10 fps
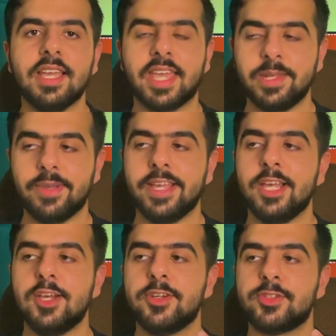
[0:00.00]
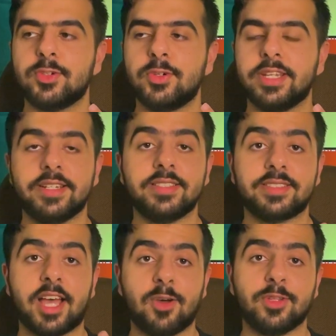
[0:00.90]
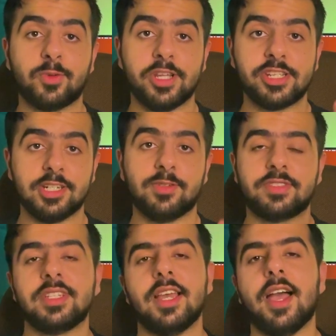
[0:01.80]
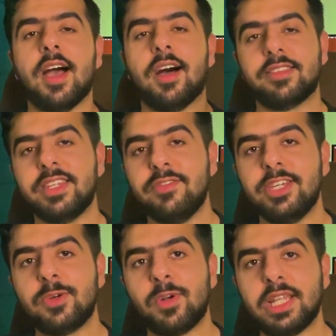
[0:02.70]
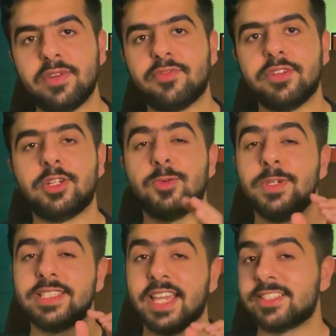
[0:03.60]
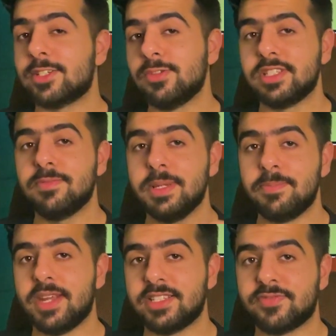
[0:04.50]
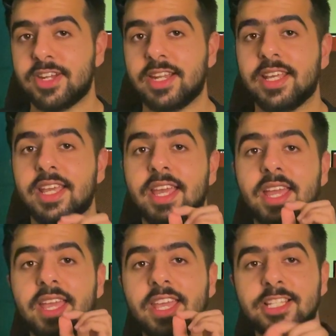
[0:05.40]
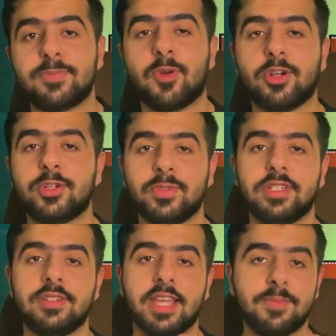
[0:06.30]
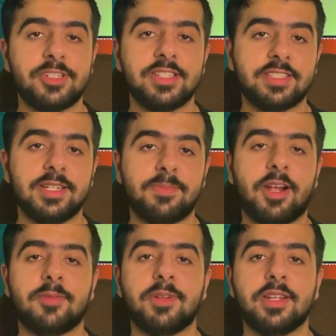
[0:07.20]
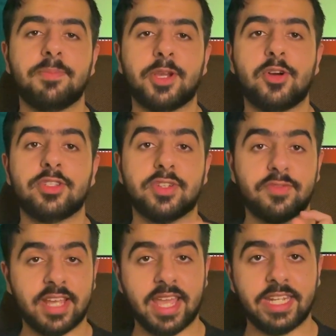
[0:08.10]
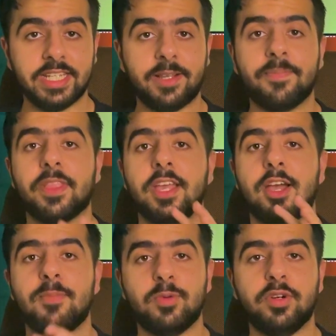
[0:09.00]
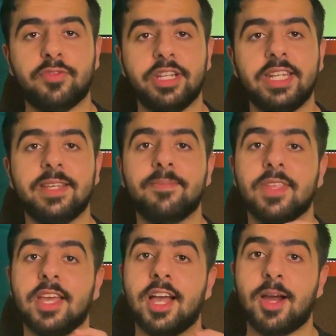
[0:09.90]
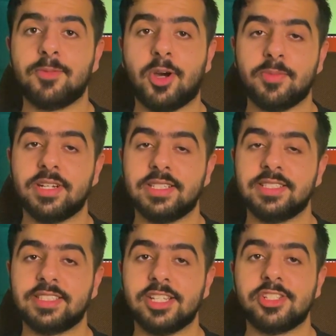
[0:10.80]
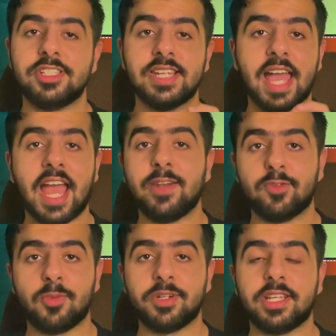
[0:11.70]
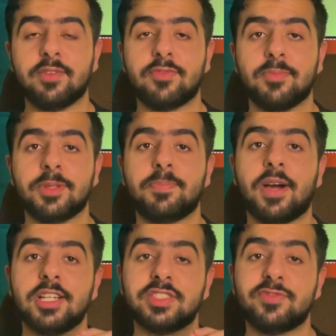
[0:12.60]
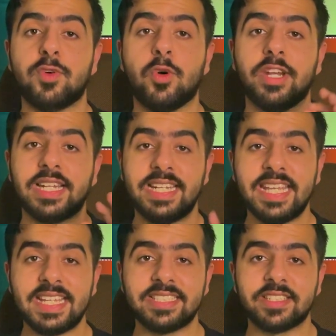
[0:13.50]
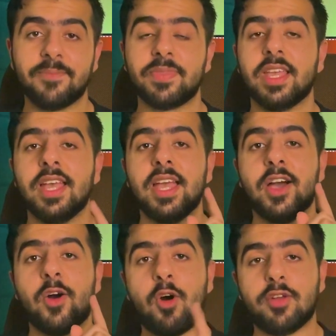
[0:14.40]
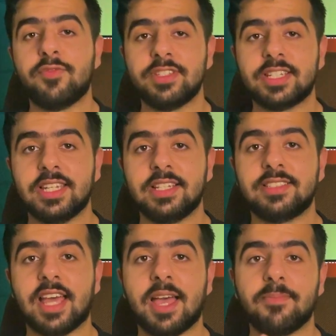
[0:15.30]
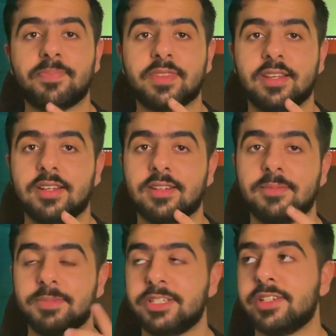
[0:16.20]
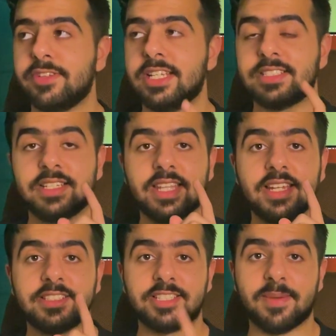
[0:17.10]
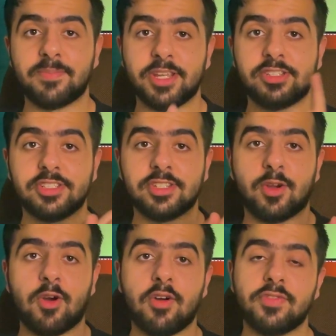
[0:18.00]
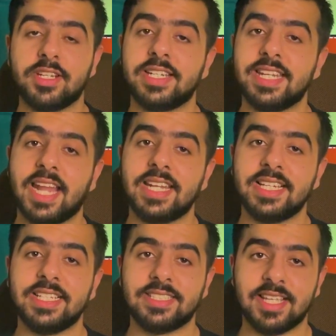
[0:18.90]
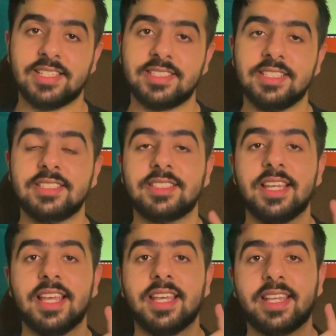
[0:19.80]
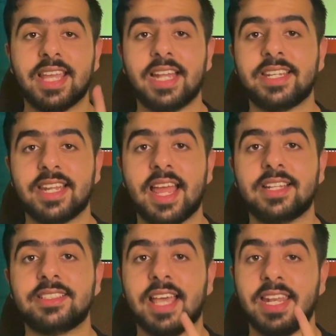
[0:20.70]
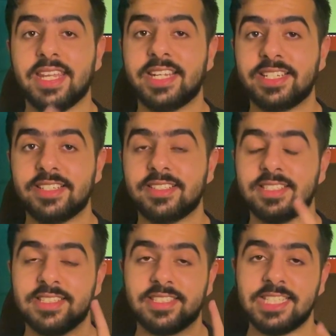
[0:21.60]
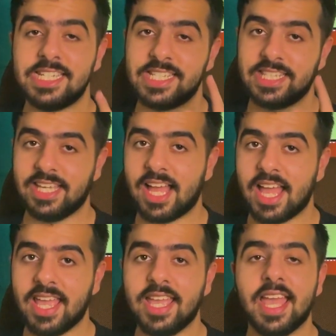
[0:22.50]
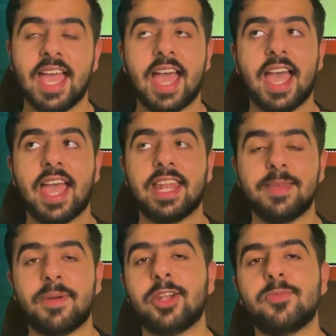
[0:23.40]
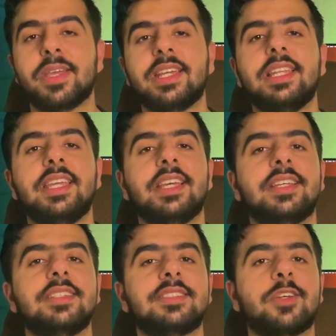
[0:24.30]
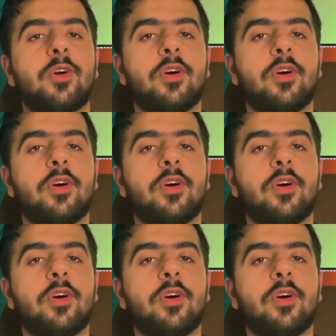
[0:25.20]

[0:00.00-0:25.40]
Anyway, so here's how the question looks. A 3-week-old infant who is exclusively breastfed is brought to the emergency department because of diarrhea, poor feeding, abdominal distension, and vomiting from the past 4 days. On physical exam, it reveals that there's a temperature of 39 degrees Celsius, cataracts and icterus is seen in the eye, and hepatomegaly is